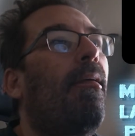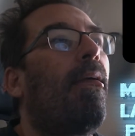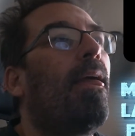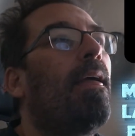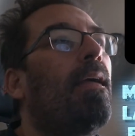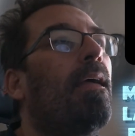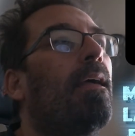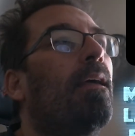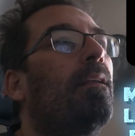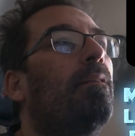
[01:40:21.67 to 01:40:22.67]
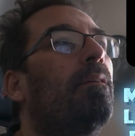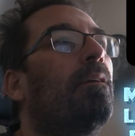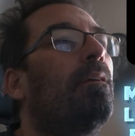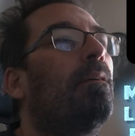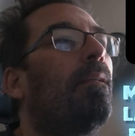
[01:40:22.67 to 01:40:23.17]
And
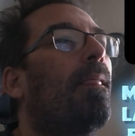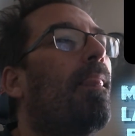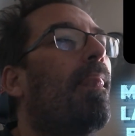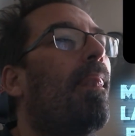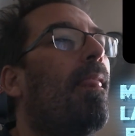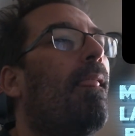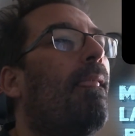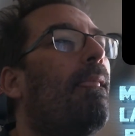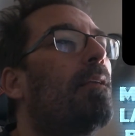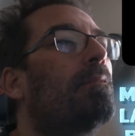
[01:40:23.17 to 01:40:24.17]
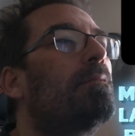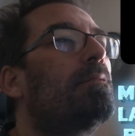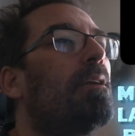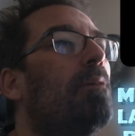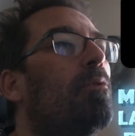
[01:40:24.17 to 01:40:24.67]
let's
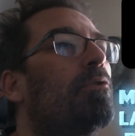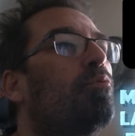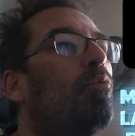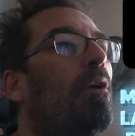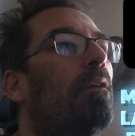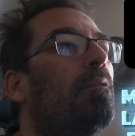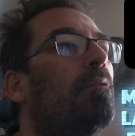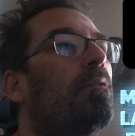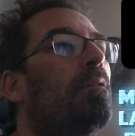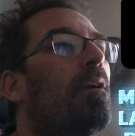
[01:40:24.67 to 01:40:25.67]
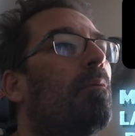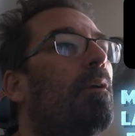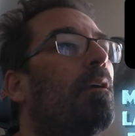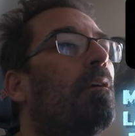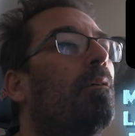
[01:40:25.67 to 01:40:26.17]
see which ones. There we
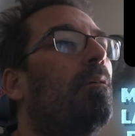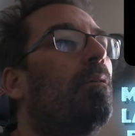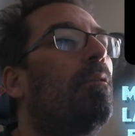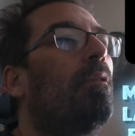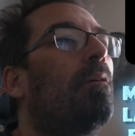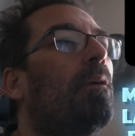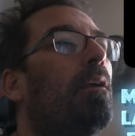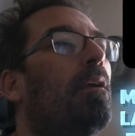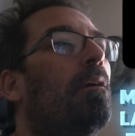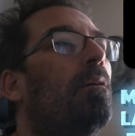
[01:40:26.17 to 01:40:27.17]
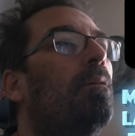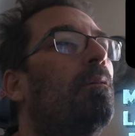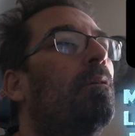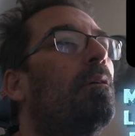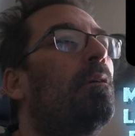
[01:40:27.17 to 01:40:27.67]
go. There we go.
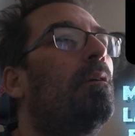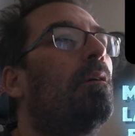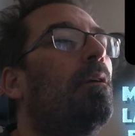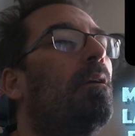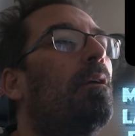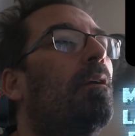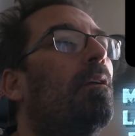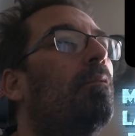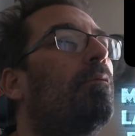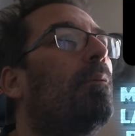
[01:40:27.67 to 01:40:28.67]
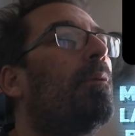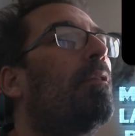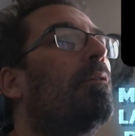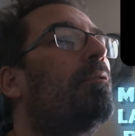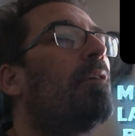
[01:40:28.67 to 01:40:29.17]
From the
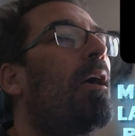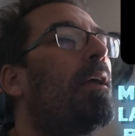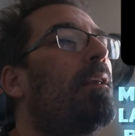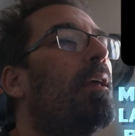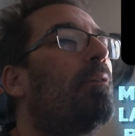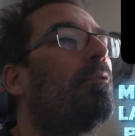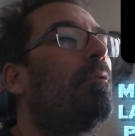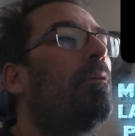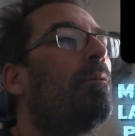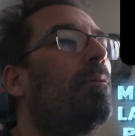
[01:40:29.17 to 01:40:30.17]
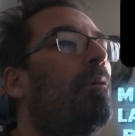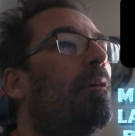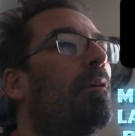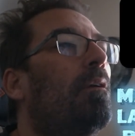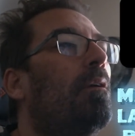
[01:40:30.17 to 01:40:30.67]
other side now too.
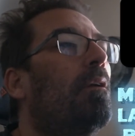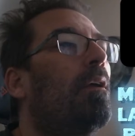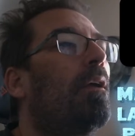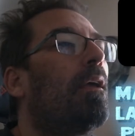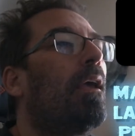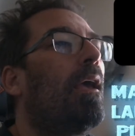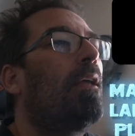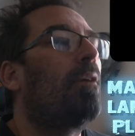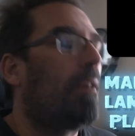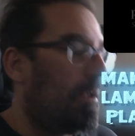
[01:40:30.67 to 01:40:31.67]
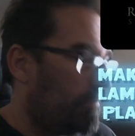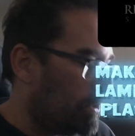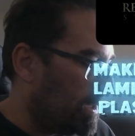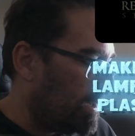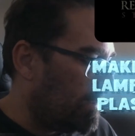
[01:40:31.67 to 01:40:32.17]
And our
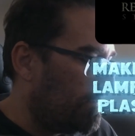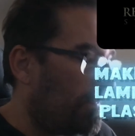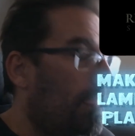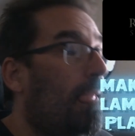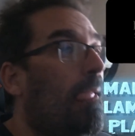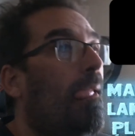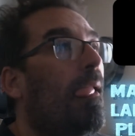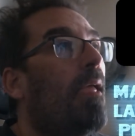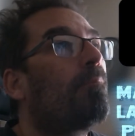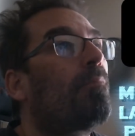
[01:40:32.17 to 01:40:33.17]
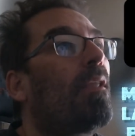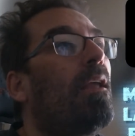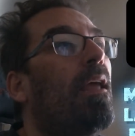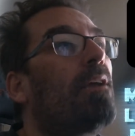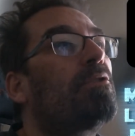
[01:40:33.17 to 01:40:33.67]
lampshade. And
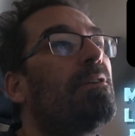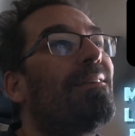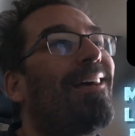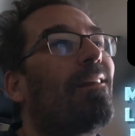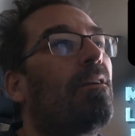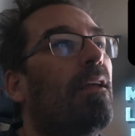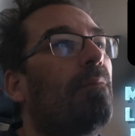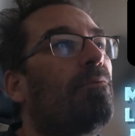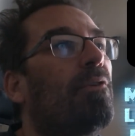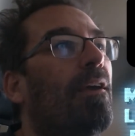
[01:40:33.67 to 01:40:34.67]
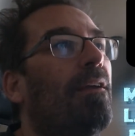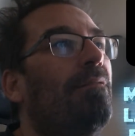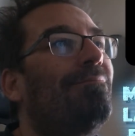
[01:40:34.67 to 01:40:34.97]
actually not our lampshade.